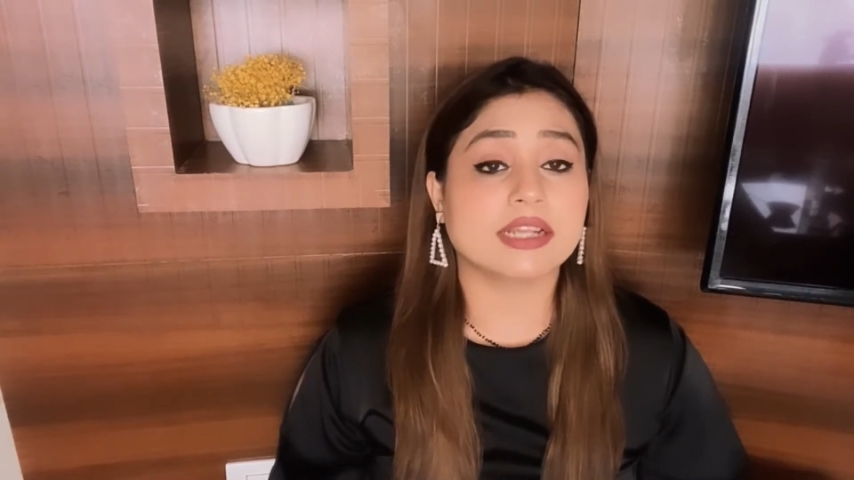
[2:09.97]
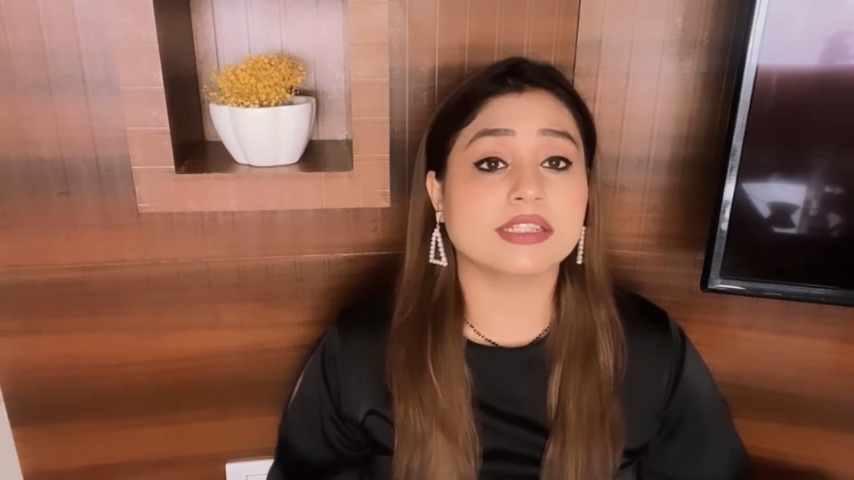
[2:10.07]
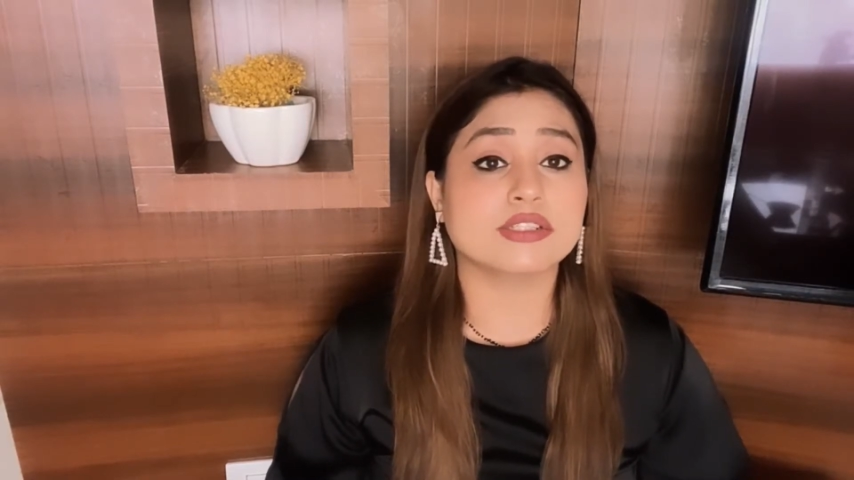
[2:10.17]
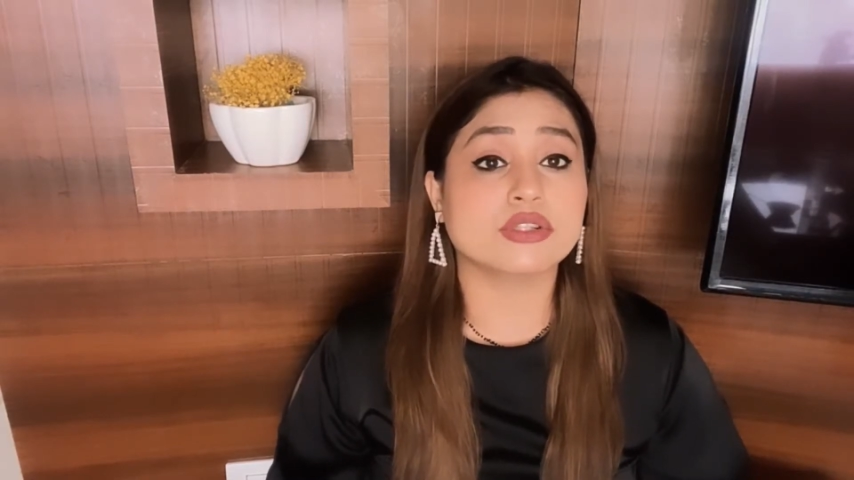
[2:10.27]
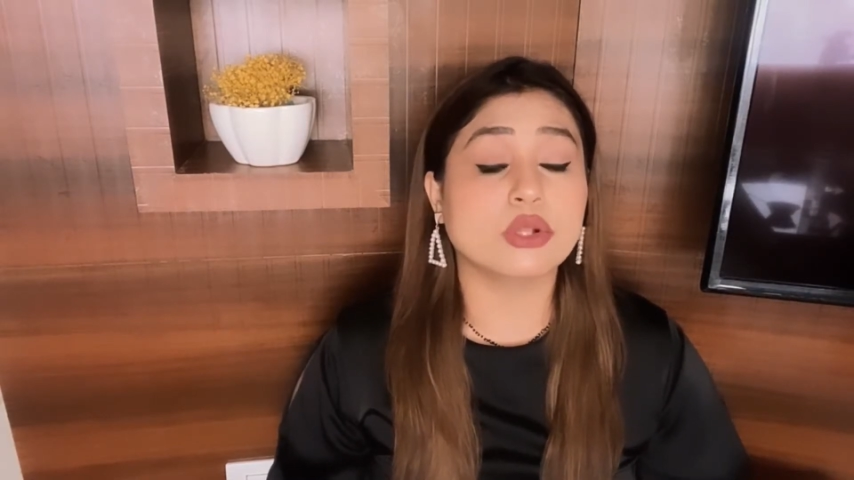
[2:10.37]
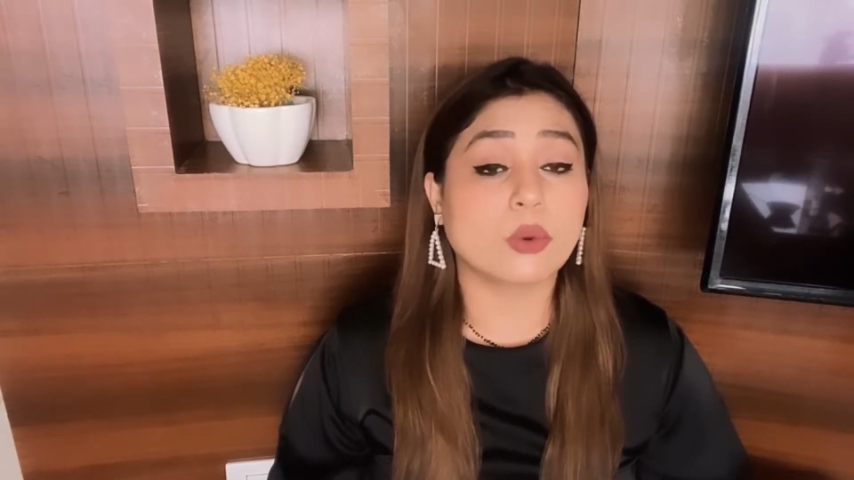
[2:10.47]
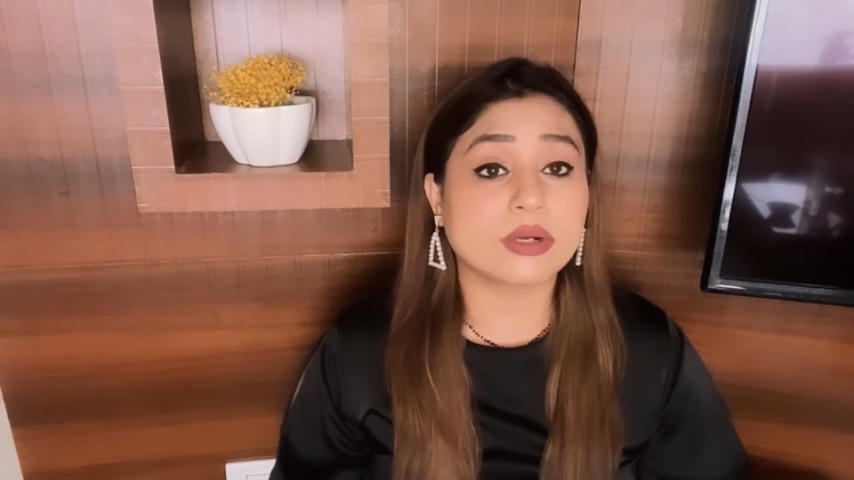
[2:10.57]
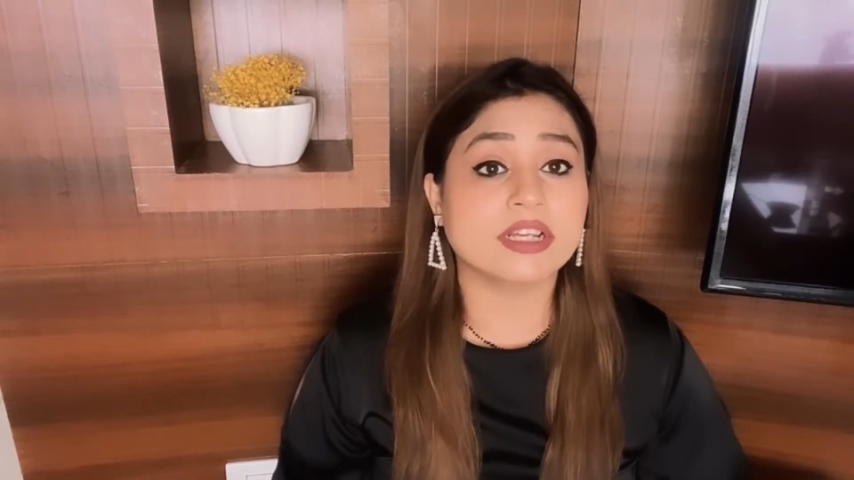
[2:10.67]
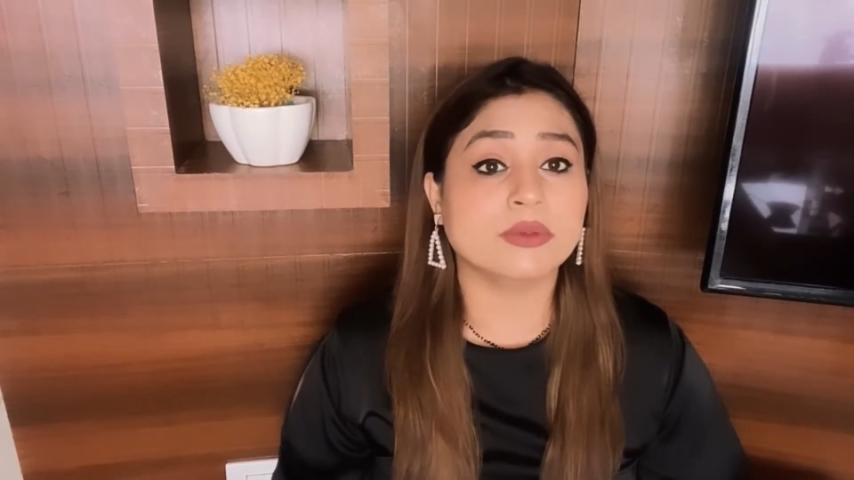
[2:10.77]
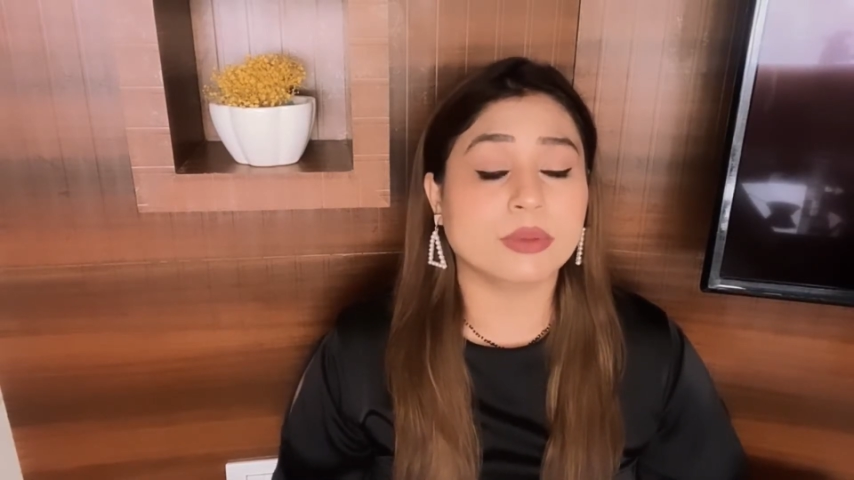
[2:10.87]
it is
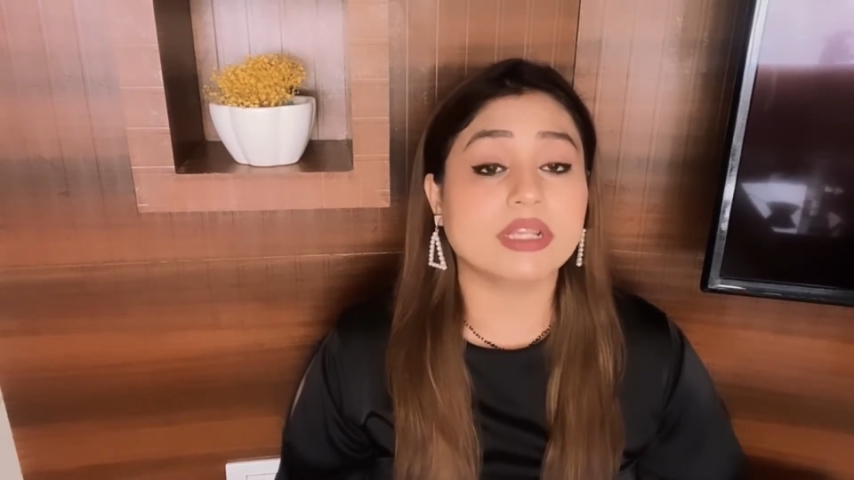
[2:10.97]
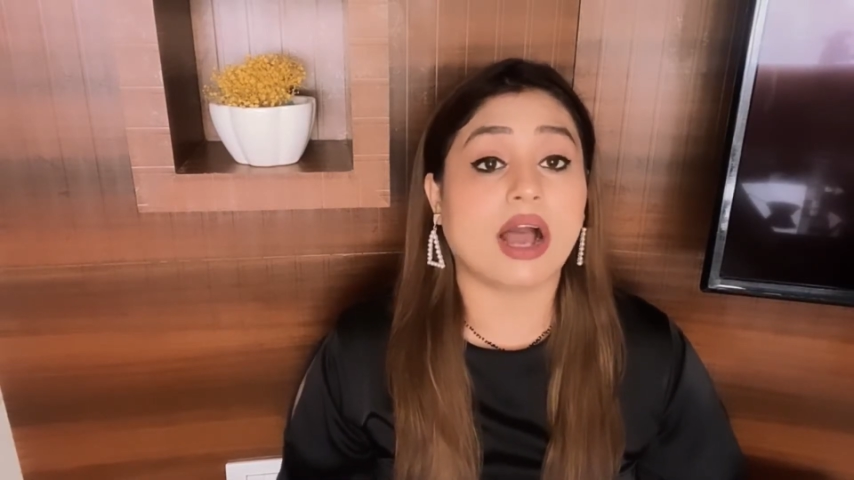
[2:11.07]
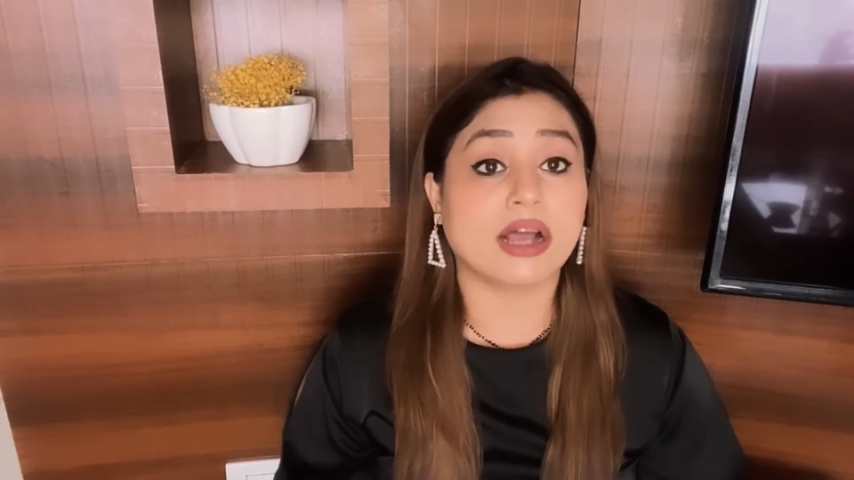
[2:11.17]
loaded with